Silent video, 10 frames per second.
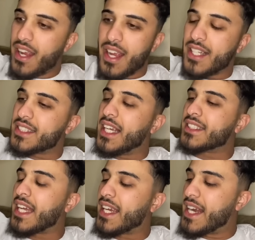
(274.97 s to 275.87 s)
It's
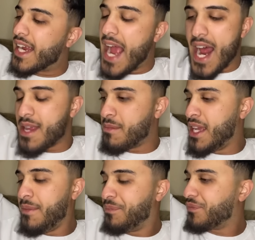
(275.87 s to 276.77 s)
like an
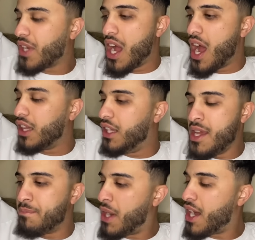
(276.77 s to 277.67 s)
academy.
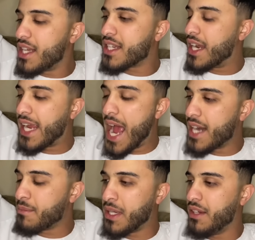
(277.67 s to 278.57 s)
Lipa, it's an
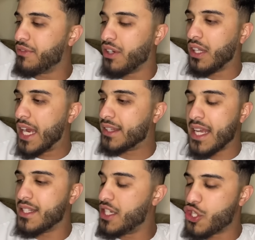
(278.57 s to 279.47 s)
academy for like, they
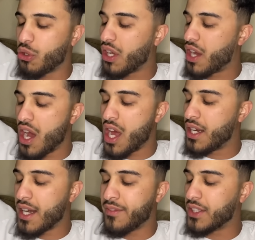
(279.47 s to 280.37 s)
teach you Quran
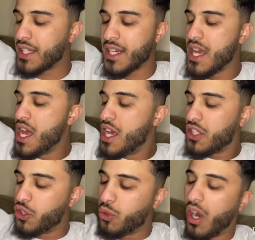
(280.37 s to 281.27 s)
and everything.
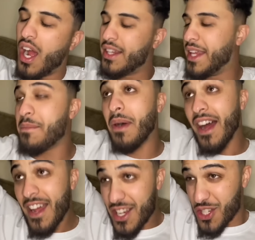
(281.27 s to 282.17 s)
Dua Lipa.
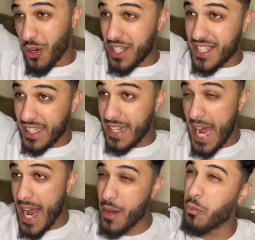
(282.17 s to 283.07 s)
So it's like
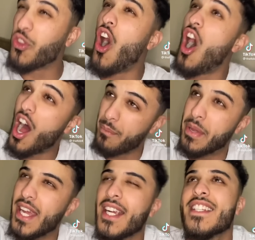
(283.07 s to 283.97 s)
that. And the hot
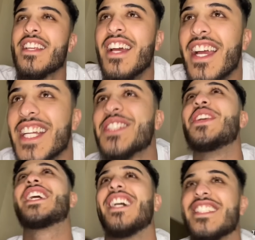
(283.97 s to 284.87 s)
pics, it's
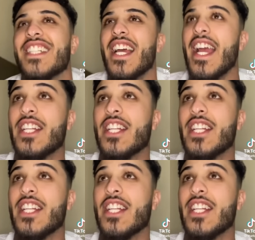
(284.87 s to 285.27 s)
because it's